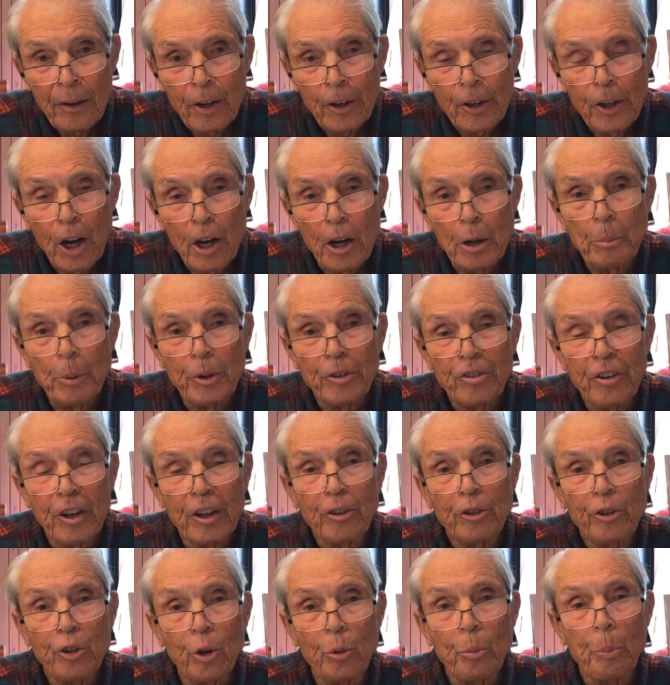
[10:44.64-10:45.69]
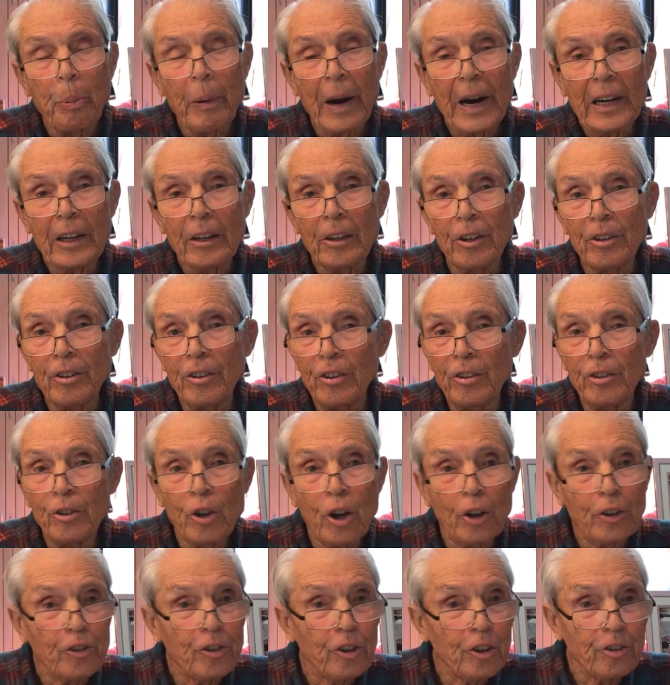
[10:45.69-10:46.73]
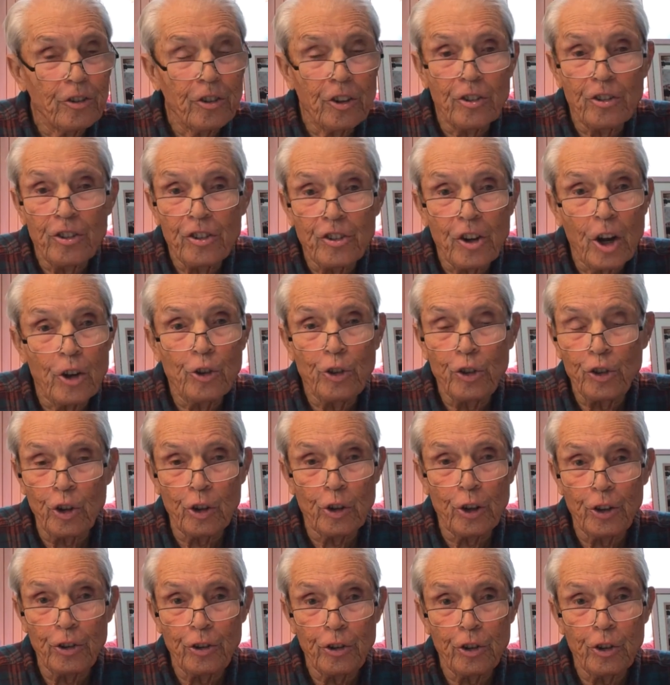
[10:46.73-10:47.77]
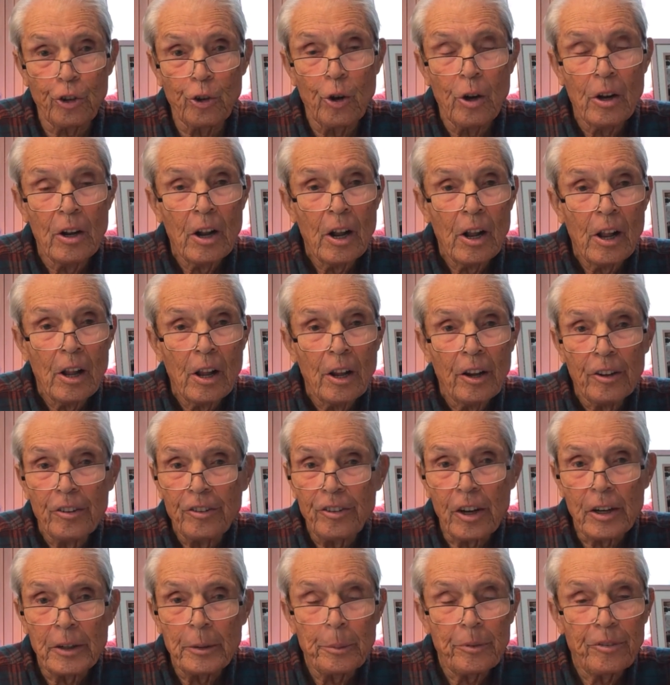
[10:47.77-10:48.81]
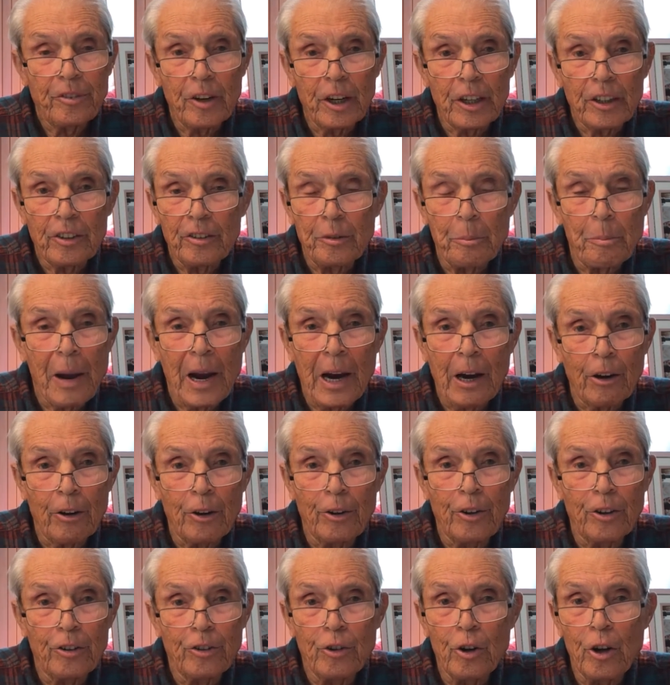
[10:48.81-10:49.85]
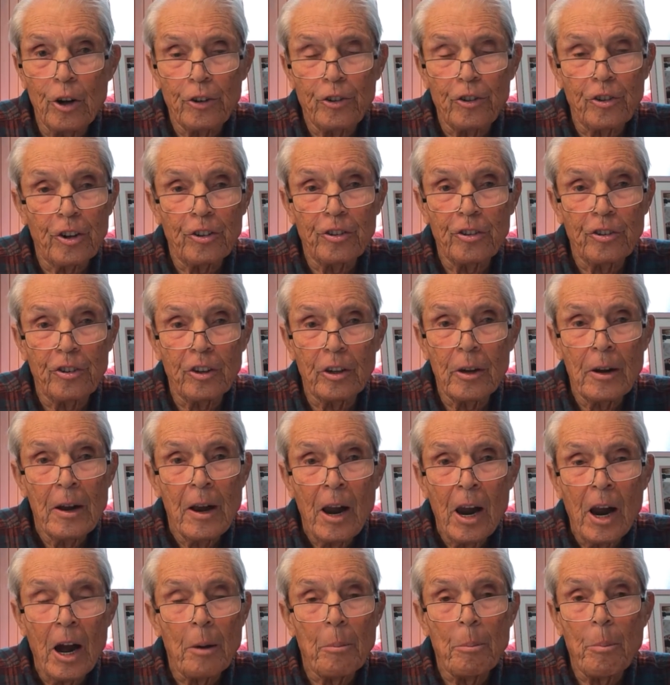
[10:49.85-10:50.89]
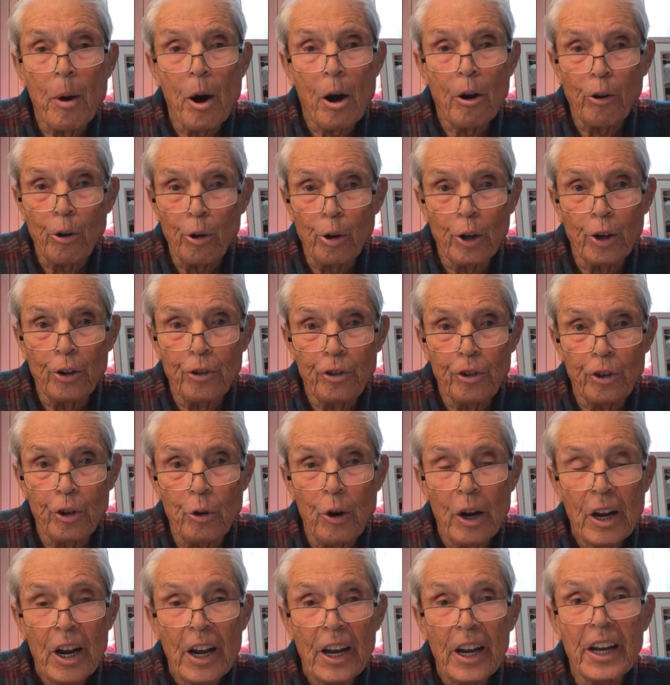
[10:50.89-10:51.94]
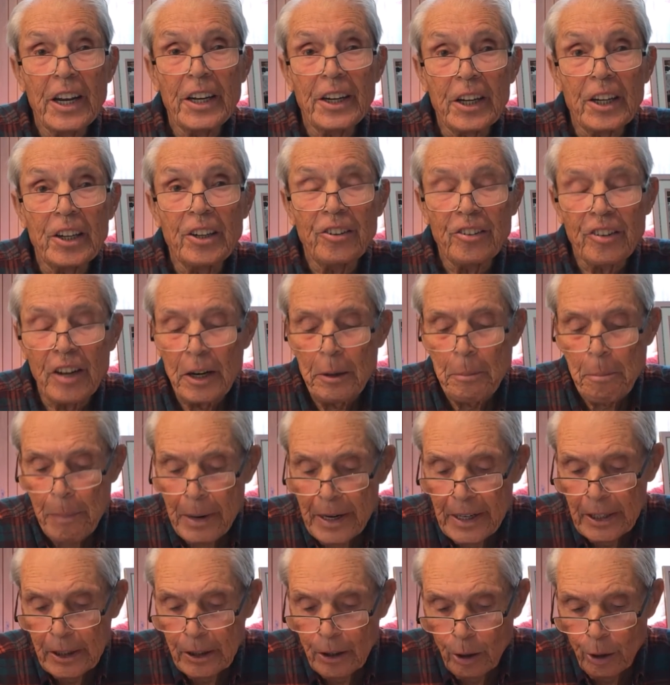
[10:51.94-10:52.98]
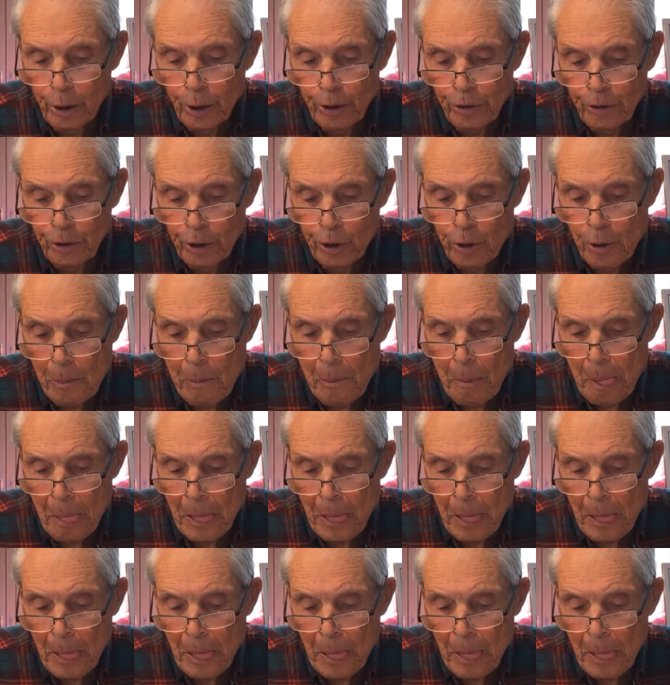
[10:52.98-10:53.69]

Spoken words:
that homosexual practice is not just a social issue. Same-sex marriage is not just a moral issue, it is a medical issue.